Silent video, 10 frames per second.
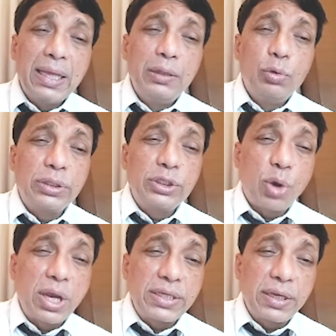look at the
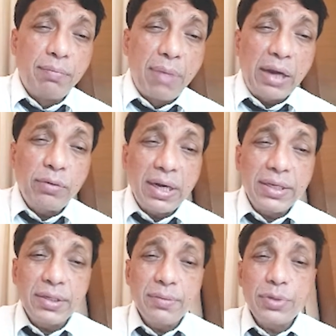choice here,
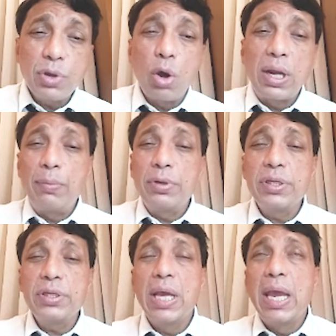microorganisms or
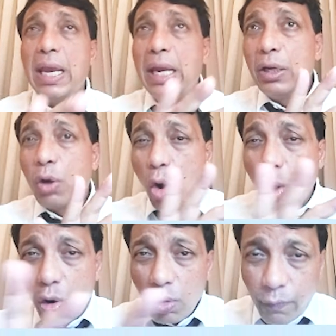hemorrhages in
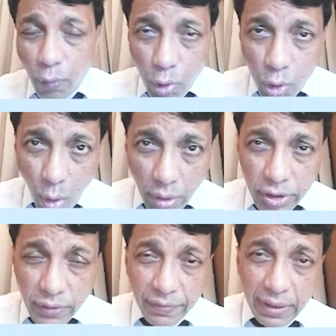all four
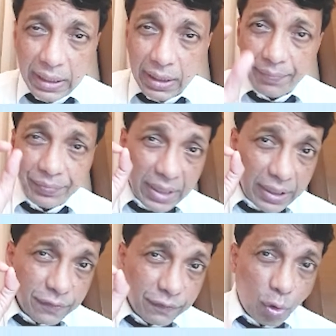quadrants of the retina.
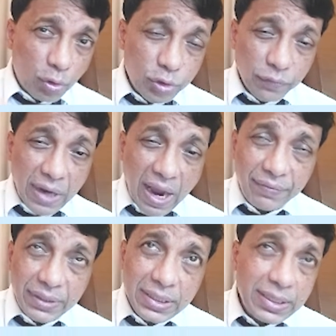That's 4. So if you
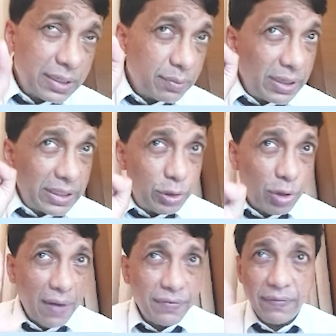have this, it means you
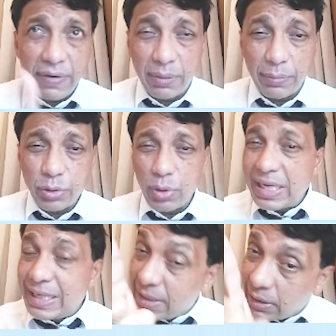have severe NPDR. So
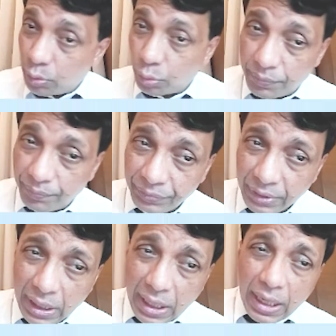it is included.
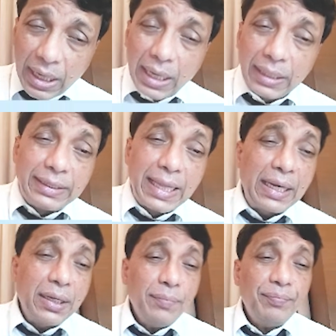
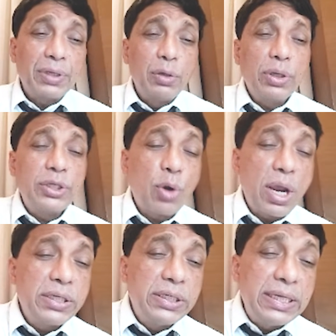Then look at
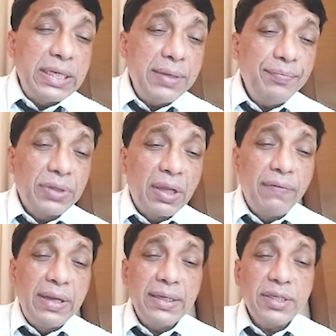choice D,
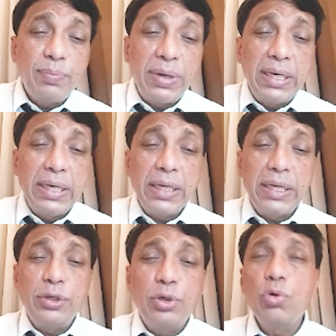venous beading
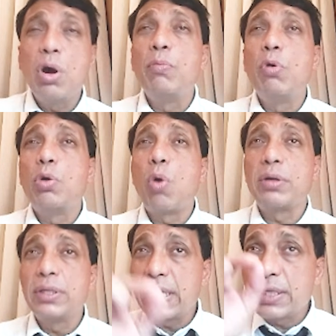in 2 or more
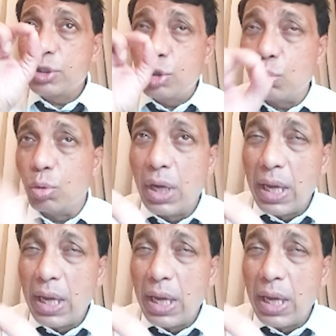quadrants. That is 2.